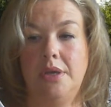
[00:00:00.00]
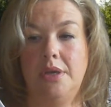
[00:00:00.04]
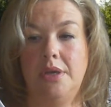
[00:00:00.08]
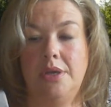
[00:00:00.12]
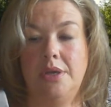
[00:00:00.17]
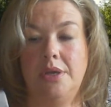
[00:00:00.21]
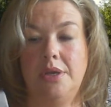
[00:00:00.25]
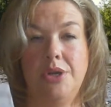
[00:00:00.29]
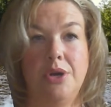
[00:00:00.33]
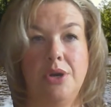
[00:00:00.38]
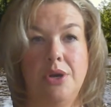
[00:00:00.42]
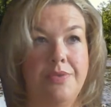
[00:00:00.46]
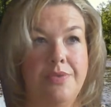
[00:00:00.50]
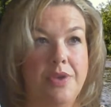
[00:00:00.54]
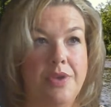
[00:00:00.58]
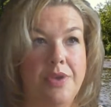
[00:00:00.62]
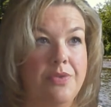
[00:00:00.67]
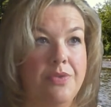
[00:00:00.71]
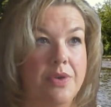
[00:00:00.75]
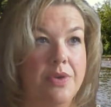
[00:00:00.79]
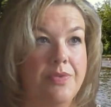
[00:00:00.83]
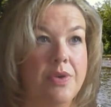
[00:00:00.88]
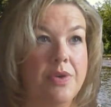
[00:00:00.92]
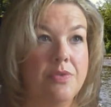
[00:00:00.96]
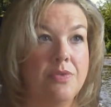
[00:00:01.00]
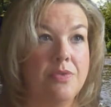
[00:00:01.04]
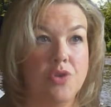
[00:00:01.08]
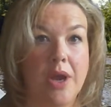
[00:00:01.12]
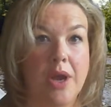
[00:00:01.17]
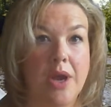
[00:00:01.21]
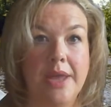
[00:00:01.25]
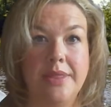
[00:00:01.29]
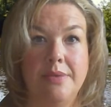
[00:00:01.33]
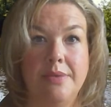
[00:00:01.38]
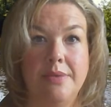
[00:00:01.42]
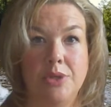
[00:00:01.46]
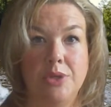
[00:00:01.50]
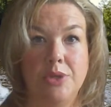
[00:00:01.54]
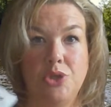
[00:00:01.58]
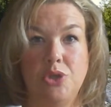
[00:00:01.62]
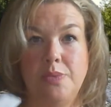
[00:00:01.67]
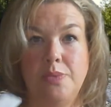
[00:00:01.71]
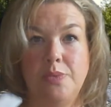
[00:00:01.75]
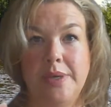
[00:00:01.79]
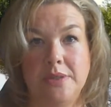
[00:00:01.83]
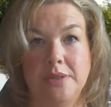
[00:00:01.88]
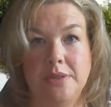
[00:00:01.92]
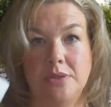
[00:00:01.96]
you know, if you've dried them the
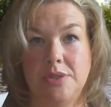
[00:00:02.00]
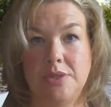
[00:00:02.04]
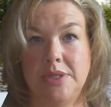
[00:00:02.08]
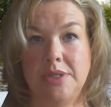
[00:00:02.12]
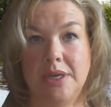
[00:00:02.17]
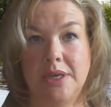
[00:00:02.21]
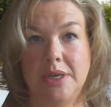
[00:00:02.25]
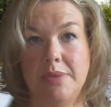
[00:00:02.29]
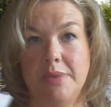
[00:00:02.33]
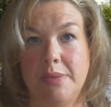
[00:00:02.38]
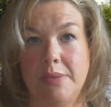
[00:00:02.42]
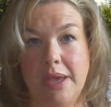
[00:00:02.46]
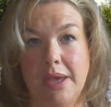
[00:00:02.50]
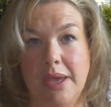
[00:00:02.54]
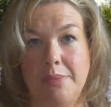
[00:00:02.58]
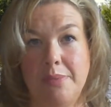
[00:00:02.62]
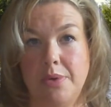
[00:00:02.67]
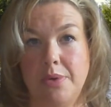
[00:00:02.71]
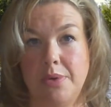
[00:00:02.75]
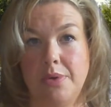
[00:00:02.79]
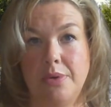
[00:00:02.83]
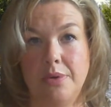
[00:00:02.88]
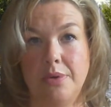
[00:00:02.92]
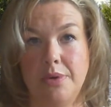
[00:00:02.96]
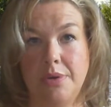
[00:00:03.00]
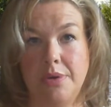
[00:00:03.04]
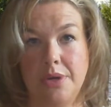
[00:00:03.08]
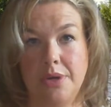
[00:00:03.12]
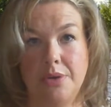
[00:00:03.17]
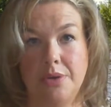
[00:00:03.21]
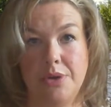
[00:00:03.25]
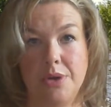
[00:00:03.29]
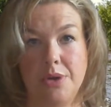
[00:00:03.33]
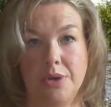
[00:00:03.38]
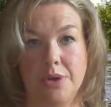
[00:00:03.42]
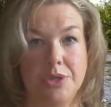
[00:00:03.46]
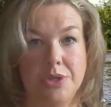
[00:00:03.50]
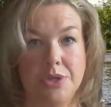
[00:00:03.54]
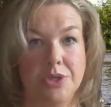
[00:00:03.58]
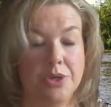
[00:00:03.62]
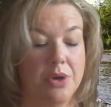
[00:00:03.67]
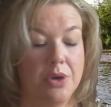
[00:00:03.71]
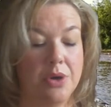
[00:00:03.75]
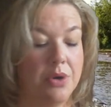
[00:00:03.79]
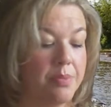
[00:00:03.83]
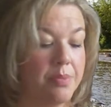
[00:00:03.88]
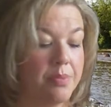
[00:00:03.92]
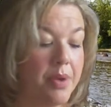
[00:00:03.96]
2 weeks and you stick them in the paper, you know, you're good to
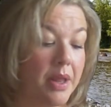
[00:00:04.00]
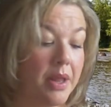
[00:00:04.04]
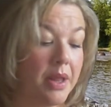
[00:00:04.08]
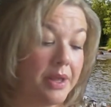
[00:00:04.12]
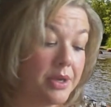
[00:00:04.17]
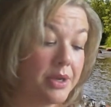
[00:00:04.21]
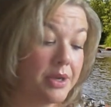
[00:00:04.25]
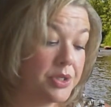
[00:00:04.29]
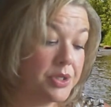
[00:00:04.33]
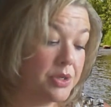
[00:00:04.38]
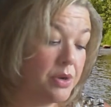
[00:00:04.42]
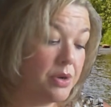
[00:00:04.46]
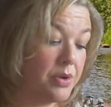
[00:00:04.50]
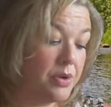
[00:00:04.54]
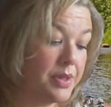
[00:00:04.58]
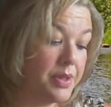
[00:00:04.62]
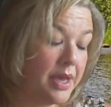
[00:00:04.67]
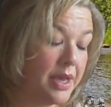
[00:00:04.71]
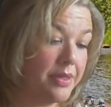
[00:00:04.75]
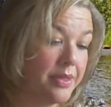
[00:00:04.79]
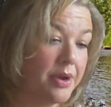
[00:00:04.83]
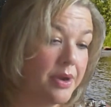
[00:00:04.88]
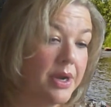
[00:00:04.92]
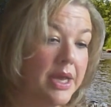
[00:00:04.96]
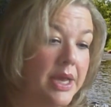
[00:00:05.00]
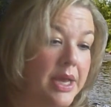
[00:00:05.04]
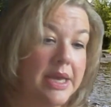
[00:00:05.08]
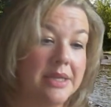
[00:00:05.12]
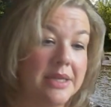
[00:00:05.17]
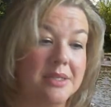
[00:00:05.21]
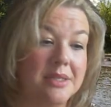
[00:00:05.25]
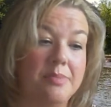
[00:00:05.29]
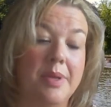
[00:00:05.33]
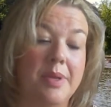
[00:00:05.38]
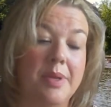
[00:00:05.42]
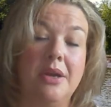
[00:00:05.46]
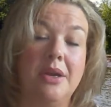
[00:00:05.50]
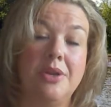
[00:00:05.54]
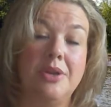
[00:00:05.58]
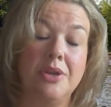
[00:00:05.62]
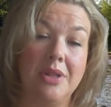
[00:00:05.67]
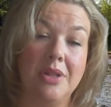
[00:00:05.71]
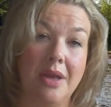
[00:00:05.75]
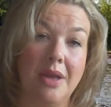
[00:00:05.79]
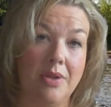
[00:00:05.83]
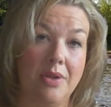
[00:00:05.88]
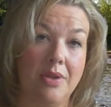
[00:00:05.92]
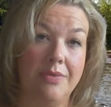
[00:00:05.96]
go. You're probably good to go in the other, depending on your
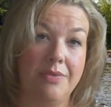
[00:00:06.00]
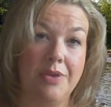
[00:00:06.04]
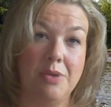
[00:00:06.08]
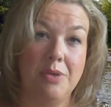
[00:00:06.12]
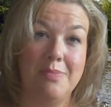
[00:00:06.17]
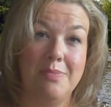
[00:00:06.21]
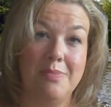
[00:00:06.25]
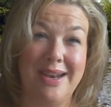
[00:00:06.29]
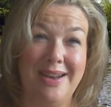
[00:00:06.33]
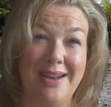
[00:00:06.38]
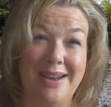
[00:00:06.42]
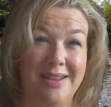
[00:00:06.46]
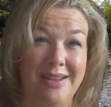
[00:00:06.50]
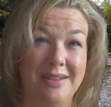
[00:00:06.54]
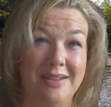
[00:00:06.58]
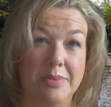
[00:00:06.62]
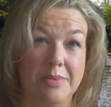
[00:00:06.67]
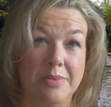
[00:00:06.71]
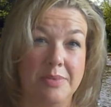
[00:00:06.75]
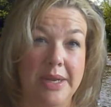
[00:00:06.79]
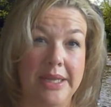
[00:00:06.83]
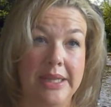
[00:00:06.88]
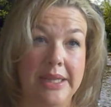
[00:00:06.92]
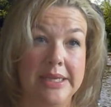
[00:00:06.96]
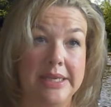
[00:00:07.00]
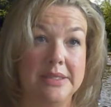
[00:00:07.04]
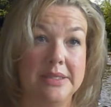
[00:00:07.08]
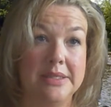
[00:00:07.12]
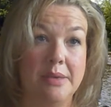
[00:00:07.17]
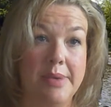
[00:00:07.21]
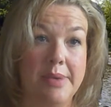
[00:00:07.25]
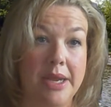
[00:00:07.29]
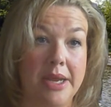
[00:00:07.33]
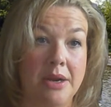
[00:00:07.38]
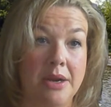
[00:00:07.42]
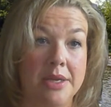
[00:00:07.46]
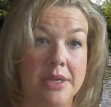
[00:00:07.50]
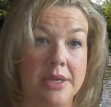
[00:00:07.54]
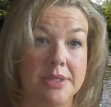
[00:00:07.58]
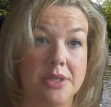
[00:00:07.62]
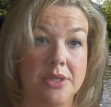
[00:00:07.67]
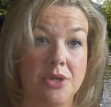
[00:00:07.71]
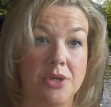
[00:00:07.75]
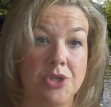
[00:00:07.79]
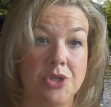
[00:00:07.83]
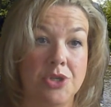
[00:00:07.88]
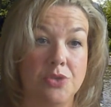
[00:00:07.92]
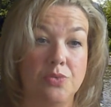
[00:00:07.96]
level of humidity, right? Like some areas
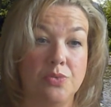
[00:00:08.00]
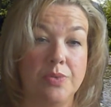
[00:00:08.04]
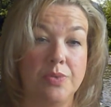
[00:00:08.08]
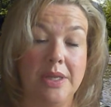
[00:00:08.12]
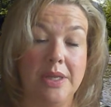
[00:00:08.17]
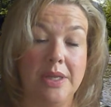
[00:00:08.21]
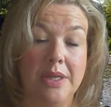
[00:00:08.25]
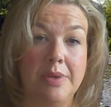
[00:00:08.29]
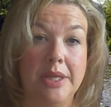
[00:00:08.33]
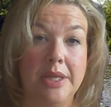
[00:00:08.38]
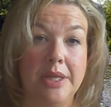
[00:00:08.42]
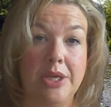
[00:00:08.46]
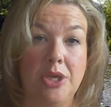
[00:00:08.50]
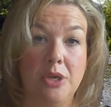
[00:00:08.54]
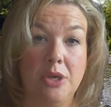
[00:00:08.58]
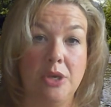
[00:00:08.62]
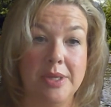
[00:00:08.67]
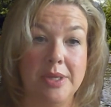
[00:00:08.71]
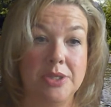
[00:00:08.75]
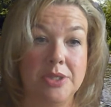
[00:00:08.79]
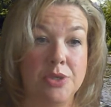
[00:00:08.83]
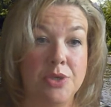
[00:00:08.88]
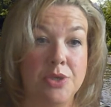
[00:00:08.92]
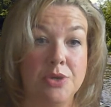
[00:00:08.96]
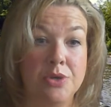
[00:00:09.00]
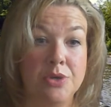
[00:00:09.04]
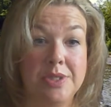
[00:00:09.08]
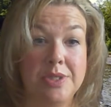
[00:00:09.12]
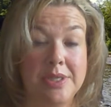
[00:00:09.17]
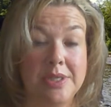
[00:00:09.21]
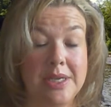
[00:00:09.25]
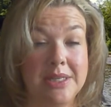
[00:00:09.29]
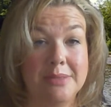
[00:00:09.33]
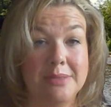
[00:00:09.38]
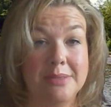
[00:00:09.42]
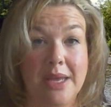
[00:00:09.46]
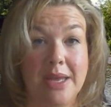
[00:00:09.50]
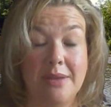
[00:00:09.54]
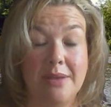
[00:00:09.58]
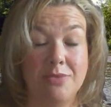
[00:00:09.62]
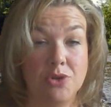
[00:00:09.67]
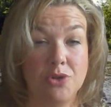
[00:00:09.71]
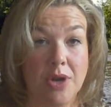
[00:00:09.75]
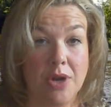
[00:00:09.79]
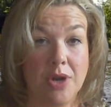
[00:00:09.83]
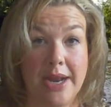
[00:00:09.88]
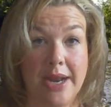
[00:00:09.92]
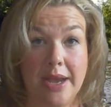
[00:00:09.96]
are just really, really humid. So your seeds might have
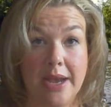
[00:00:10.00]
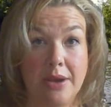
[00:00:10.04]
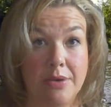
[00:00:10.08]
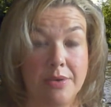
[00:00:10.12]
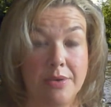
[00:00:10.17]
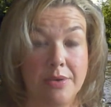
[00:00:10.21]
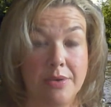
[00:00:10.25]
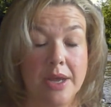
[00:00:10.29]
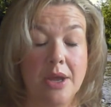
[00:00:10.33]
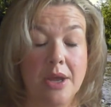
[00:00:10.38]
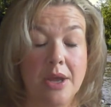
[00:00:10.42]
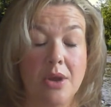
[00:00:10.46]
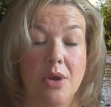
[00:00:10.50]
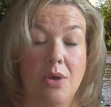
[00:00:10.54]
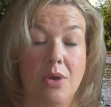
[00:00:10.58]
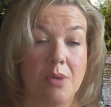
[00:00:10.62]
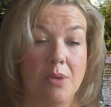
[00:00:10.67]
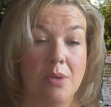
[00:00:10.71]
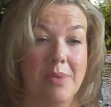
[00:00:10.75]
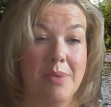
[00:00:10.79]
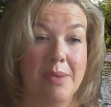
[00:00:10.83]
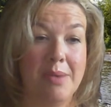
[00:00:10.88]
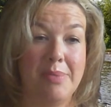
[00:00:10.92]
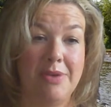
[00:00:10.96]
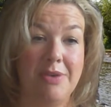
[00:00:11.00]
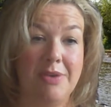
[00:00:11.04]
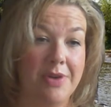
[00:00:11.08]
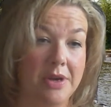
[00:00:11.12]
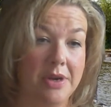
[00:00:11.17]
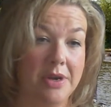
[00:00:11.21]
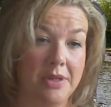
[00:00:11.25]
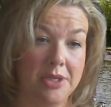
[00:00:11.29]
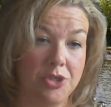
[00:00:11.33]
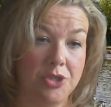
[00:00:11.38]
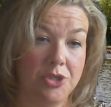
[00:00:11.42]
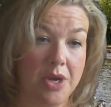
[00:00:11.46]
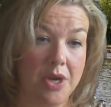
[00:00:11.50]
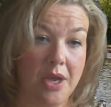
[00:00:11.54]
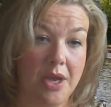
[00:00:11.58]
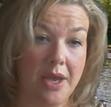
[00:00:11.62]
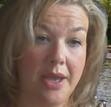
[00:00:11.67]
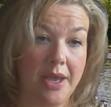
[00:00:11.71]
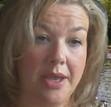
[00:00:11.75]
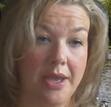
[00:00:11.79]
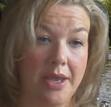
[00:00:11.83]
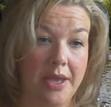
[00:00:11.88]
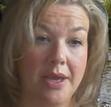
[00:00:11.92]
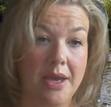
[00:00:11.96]
dried out or might be fairly
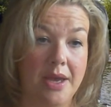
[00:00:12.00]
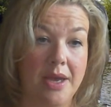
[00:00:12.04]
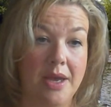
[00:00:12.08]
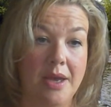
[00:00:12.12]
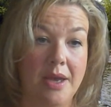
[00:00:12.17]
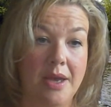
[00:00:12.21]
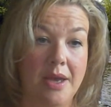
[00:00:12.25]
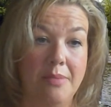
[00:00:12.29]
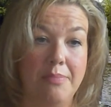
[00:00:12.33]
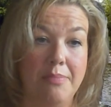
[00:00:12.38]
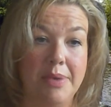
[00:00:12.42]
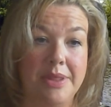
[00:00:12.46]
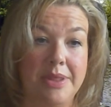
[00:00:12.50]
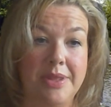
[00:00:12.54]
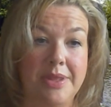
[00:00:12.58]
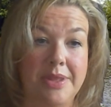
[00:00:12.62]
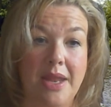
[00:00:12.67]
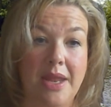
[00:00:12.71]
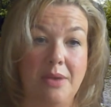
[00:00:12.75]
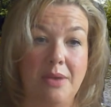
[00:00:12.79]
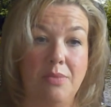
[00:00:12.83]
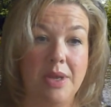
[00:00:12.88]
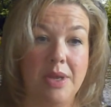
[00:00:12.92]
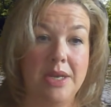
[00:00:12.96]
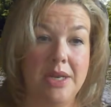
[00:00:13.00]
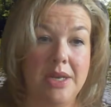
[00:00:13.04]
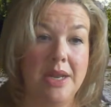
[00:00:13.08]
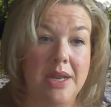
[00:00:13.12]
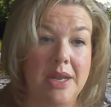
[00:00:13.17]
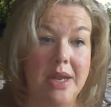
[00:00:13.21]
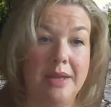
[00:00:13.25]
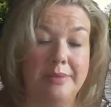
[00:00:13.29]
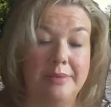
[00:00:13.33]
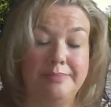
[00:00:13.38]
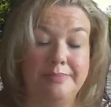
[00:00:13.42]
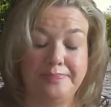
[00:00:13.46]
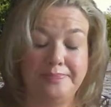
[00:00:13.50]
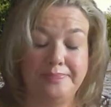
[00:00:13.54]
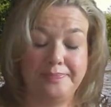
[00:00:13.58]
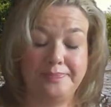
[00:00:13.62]
dry. But then when,